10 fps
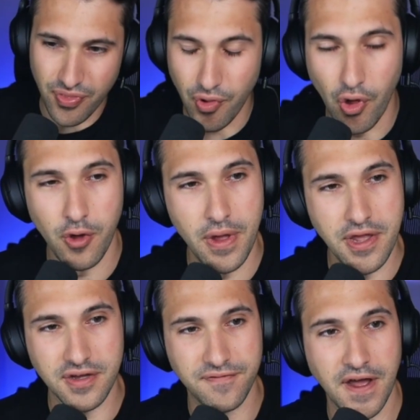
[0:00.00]
The only way you
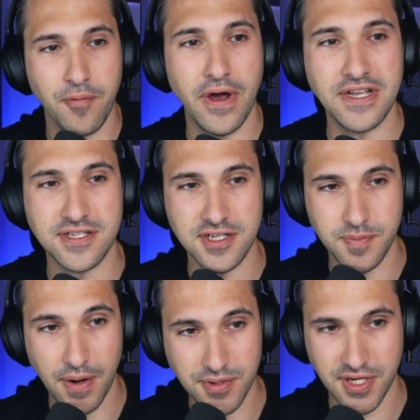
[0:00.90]
could fight waste is
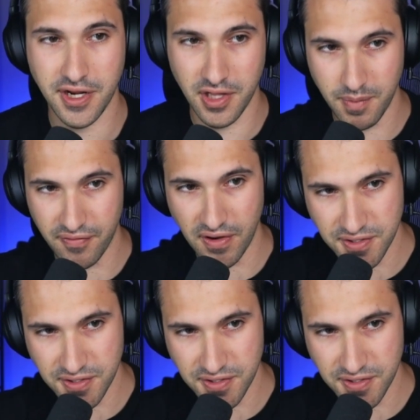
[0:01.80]
by recycling, my friends.